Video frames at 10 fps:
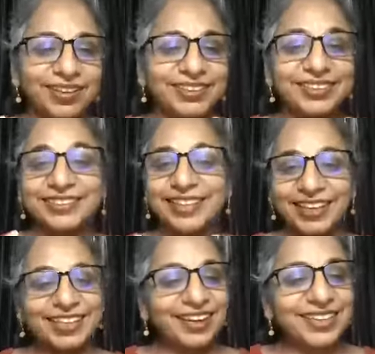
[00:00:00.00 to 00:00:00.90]

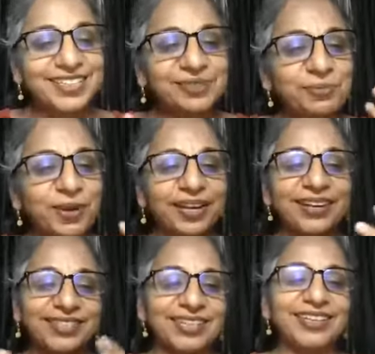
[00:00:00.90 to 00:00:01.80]
Kenny asks, where
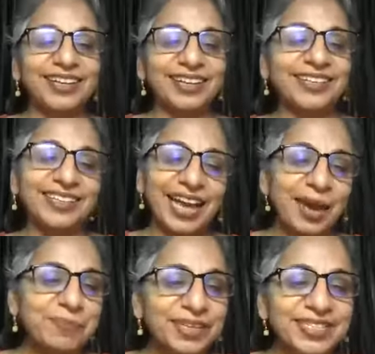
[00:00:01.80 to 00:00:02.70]
does India lie in
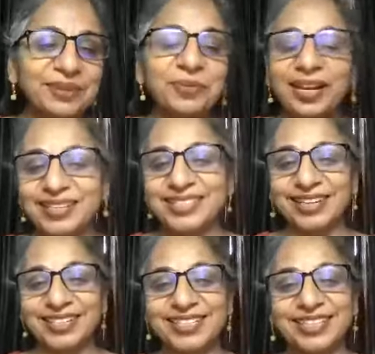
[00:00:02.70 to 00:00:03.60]
happiness and wellness
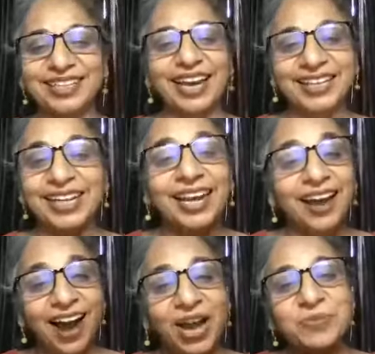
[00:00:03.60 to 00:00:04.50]
yardstick? Kenny,
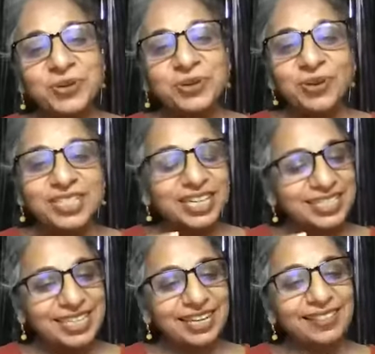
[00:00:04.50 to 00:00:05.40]
I would not
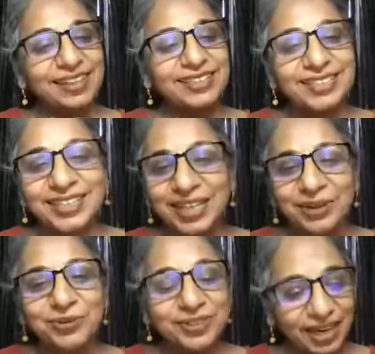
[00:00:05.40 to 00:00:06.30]
take that in
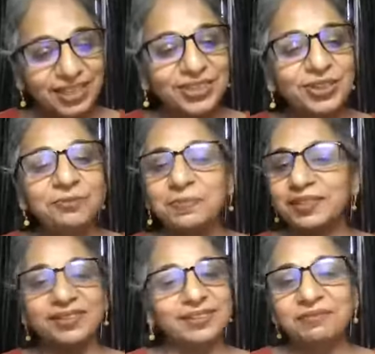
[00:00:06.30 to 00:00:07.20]
account right now, but
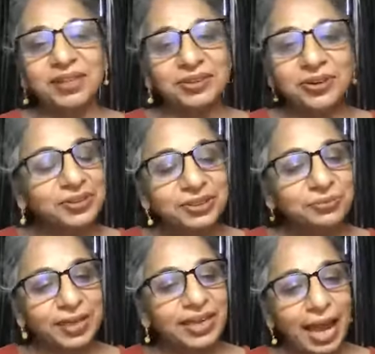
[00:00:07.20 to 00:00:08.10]
we are not a
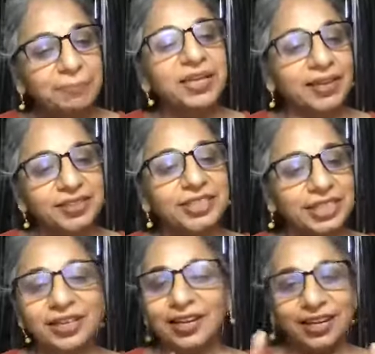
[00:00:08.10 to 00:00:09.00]
very happy country.
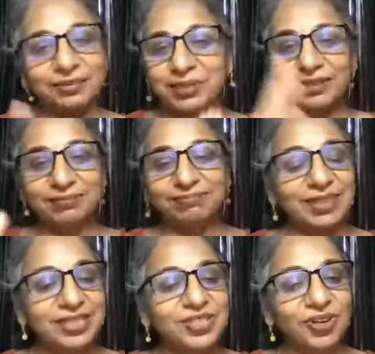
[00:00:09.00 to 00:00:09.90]
I mean,
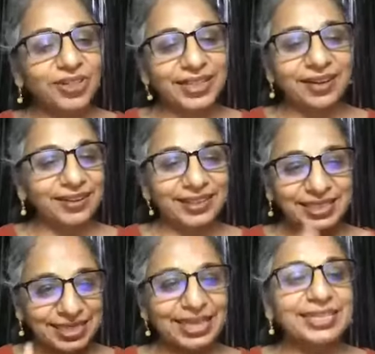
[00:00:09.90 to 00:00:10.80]
it's all there in the
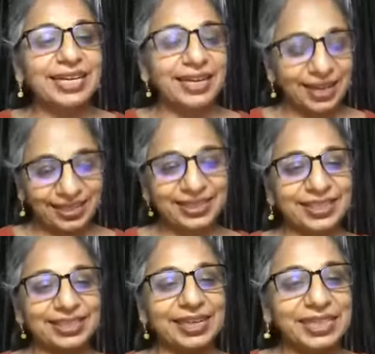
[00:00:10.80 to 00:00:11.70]
internet, and I
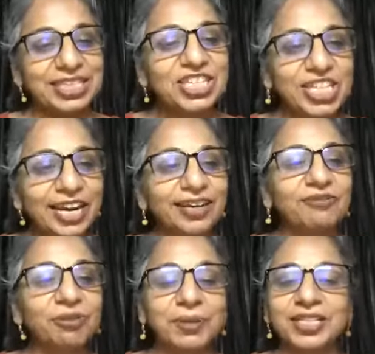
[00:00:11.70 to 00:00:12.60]
can share
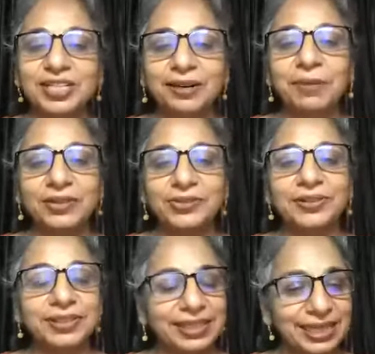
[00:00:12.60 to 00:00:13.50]
information about
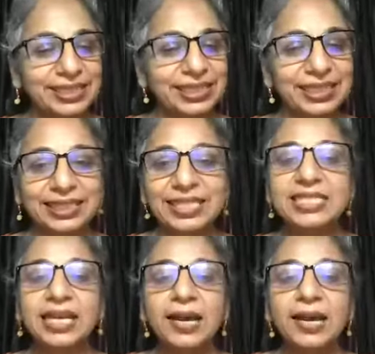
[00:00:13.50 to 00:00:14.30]
that in this.